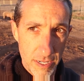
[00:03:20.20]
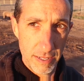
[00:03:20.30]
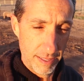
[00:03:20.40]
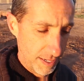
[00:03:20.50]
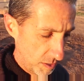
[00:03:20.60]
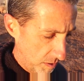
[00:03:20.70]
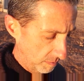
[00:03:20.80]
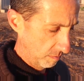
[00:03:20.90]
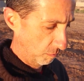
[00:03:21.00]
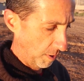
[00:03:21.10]
year, this
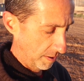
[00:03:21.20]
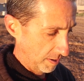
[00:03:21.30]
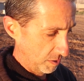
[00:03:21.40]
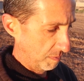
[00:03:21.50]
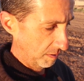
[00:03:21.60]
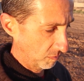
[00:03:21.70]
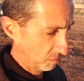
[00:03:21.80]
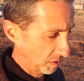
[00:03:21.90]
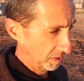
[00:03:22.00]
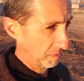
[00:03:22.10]
weather has
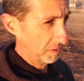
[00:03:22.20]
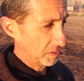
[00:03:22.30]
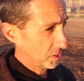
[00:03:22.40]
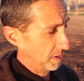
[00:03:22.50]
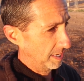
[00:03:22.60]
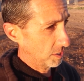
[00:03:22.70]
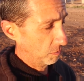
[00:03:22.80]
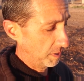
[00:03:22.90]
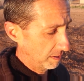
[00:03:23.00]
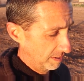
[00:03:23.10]
been really, really
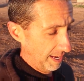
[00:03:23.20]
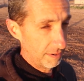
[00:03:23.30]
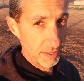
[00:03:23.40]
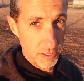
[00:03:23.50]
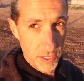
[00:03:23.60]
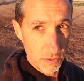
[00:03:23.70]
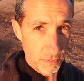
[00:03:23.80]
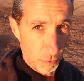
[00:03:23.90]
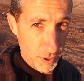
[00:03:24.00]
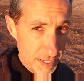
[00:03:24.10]
strange. We are down in the low
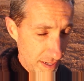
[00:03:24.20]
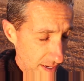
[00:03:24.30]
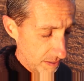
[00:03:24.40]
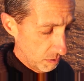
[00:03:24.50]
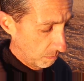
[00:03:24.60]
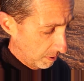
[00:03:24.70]
40s again this